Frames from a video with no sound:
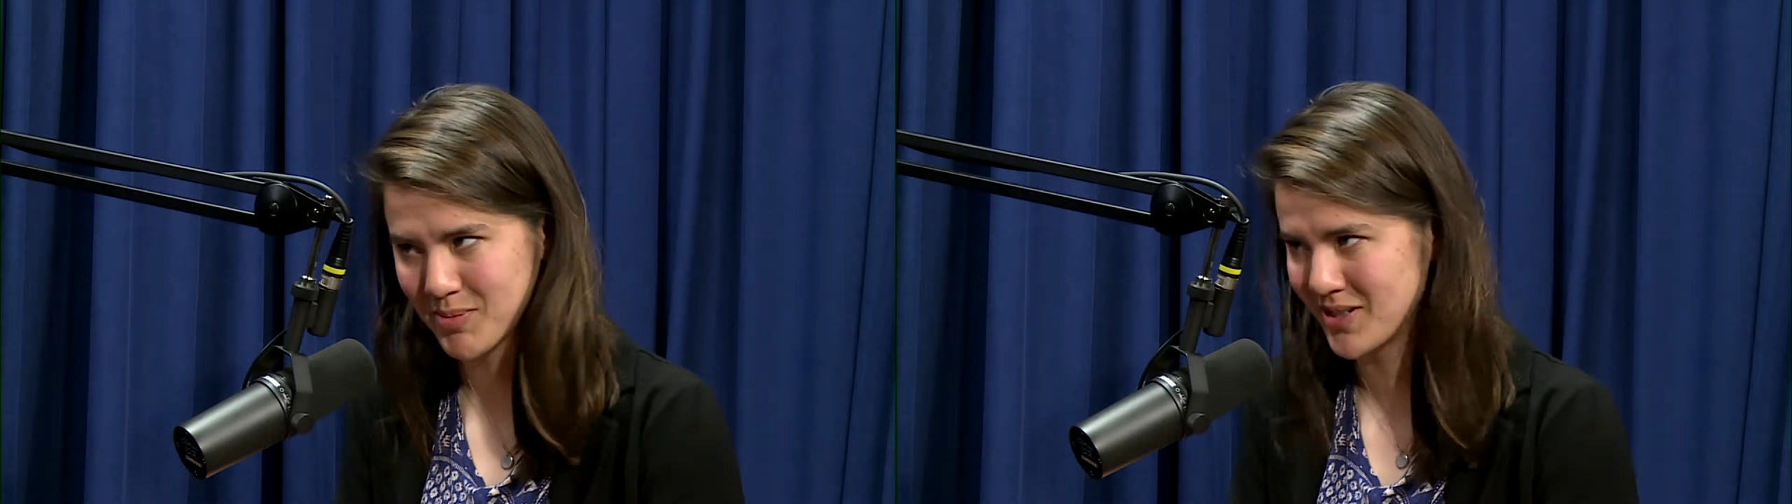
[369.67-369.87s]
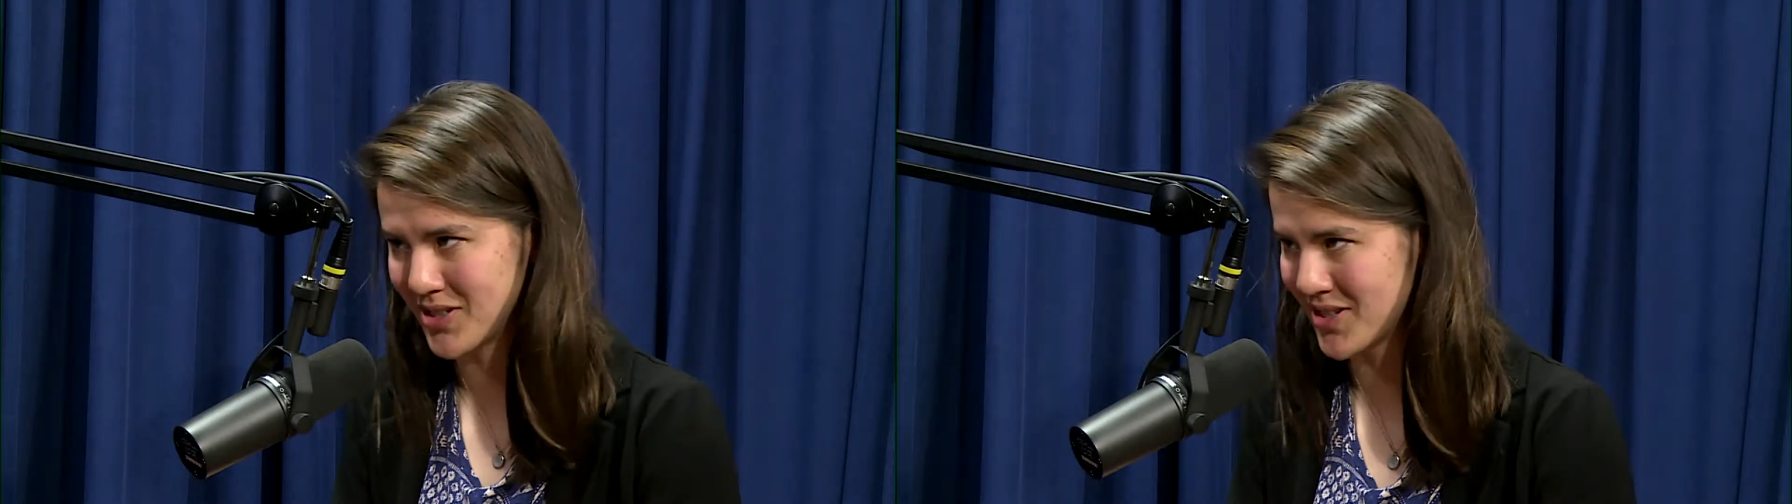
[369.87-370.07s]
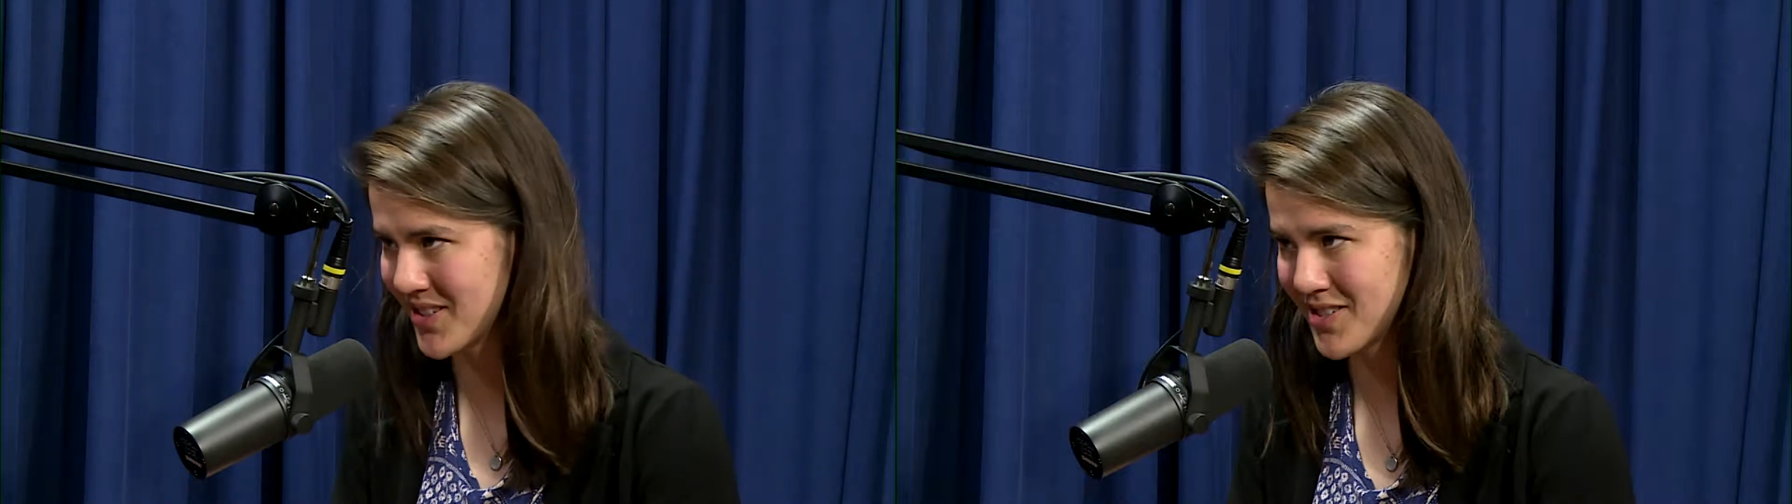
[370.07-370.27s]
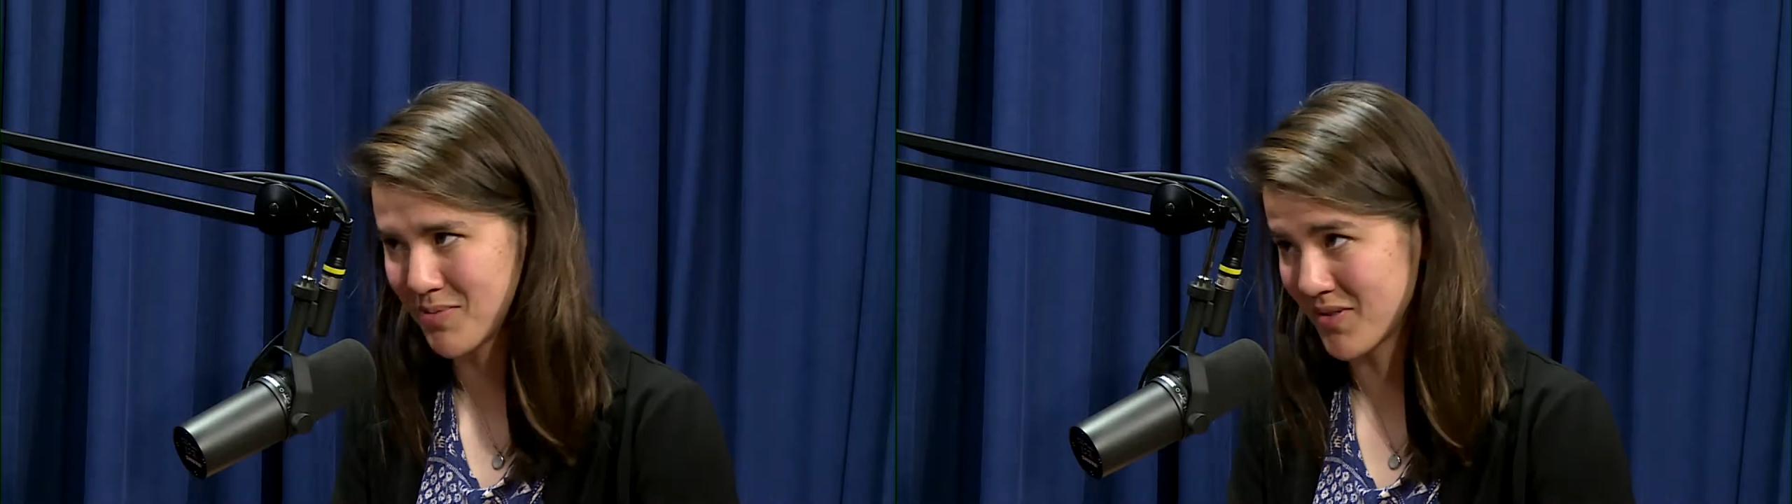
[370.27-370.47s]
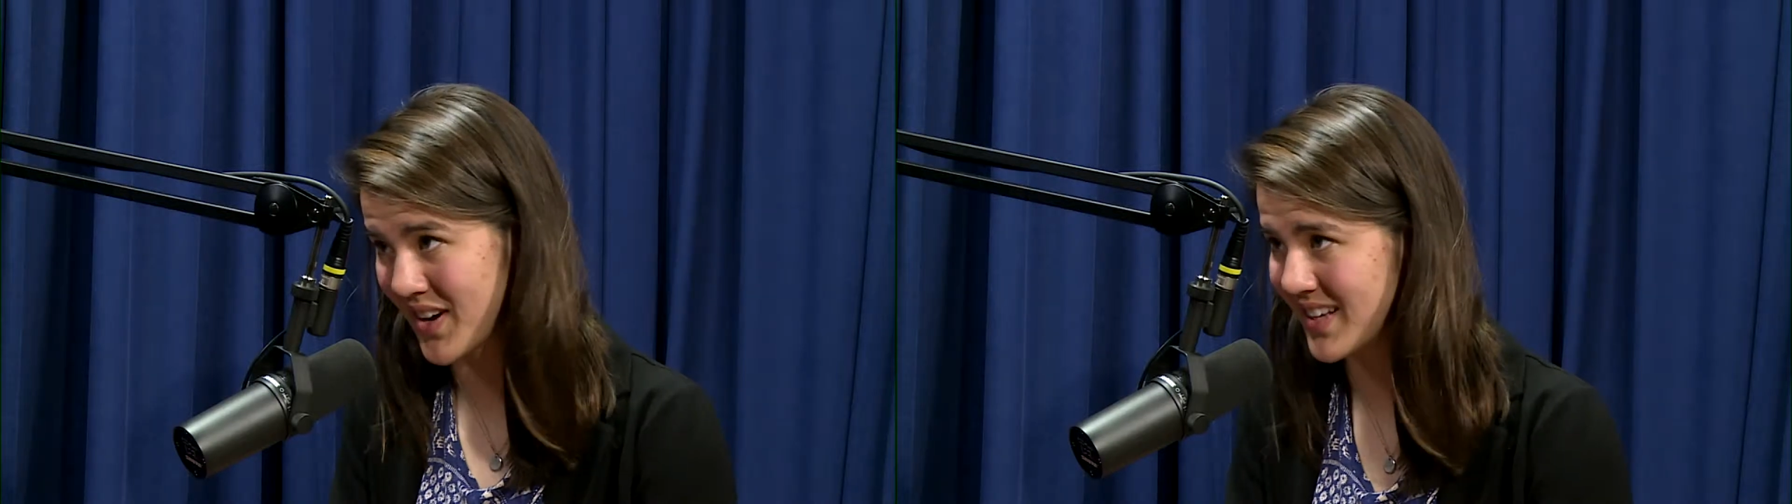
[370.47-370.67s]
positioned to
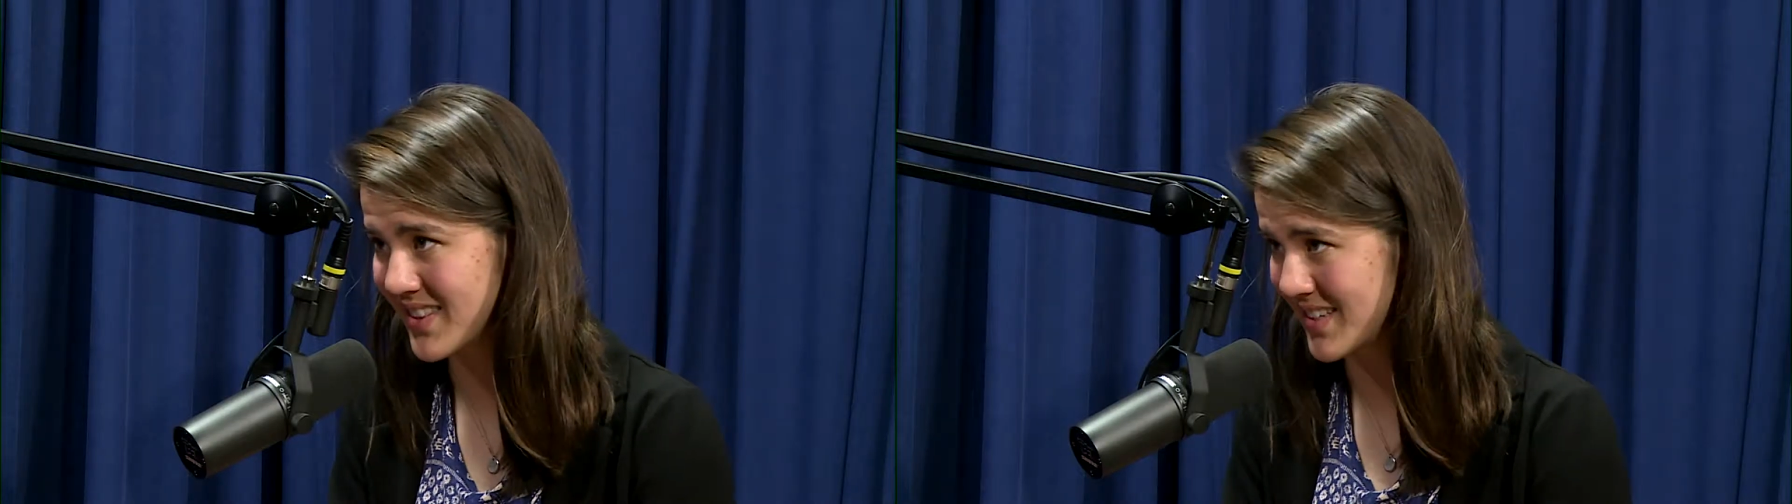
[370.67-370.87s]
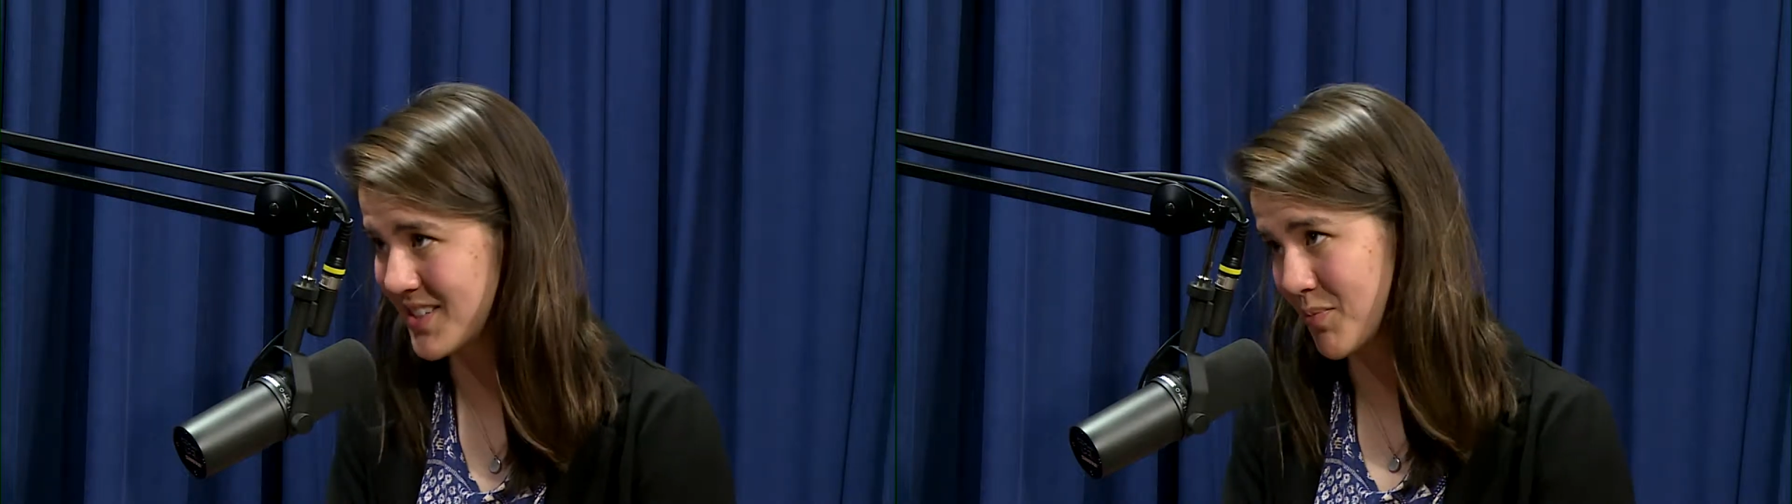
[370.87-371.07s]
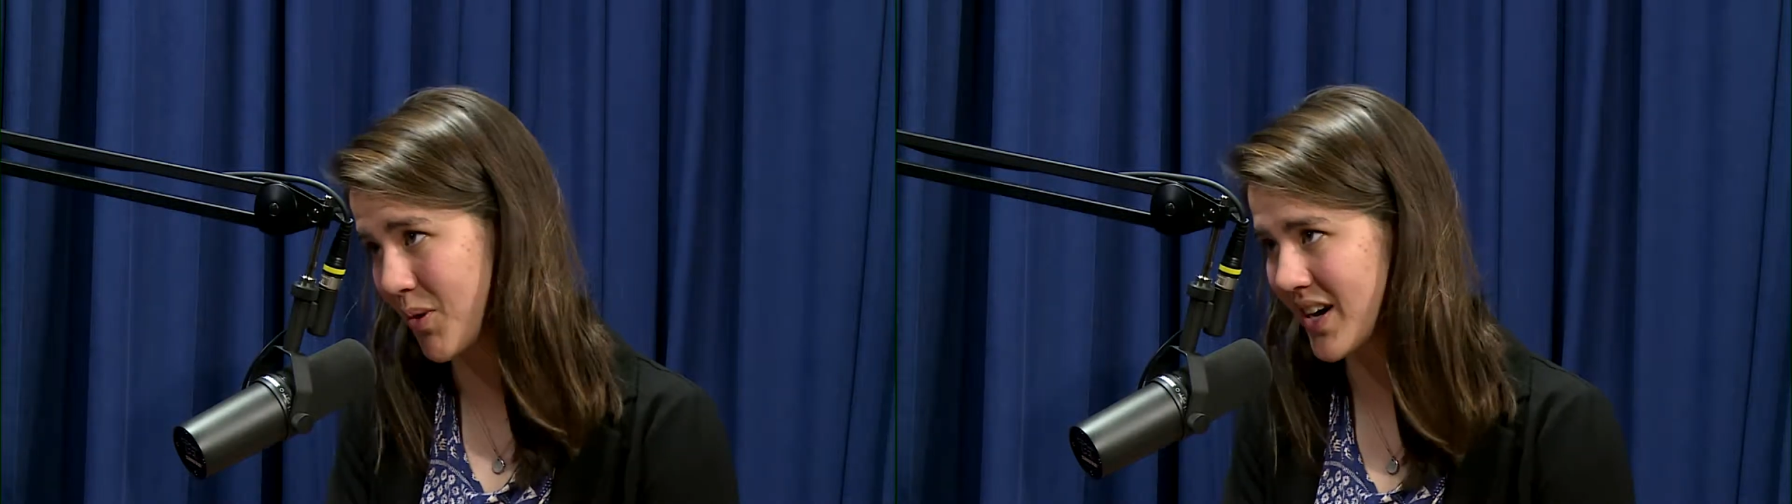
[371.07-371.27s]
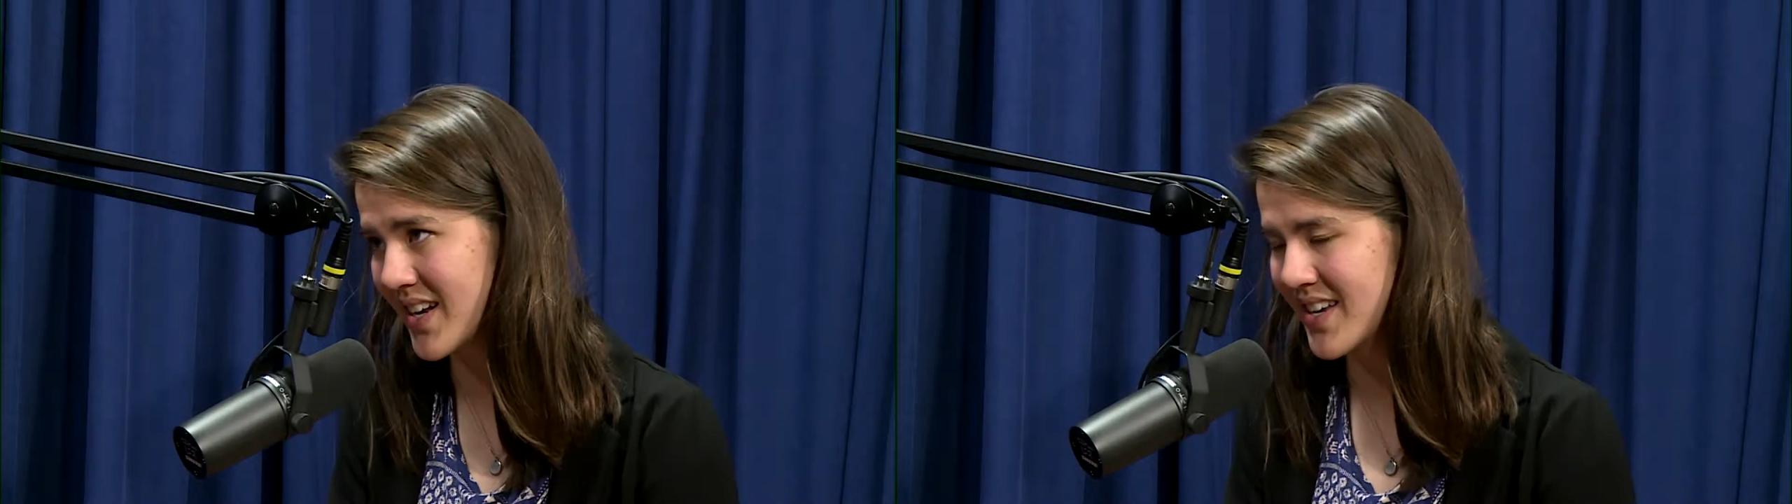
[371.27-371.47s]
provide this support.